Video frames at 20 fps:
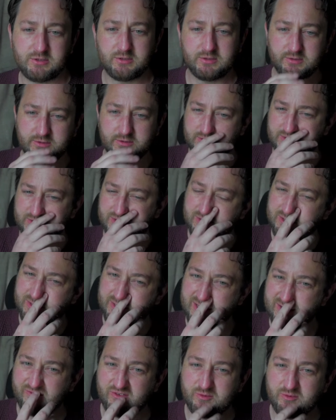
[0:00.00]
certainly
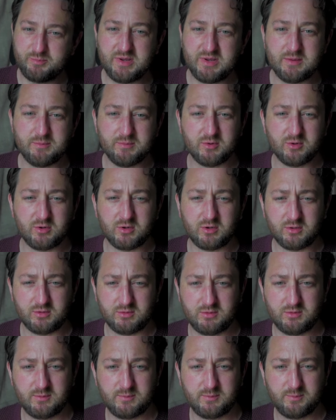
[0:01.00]
have a bit more
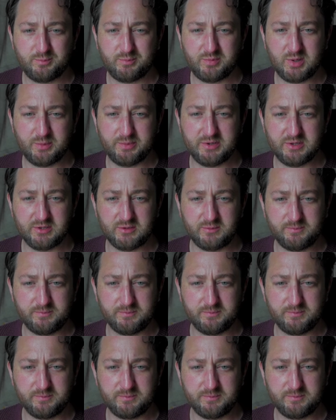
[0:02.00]
pop in them.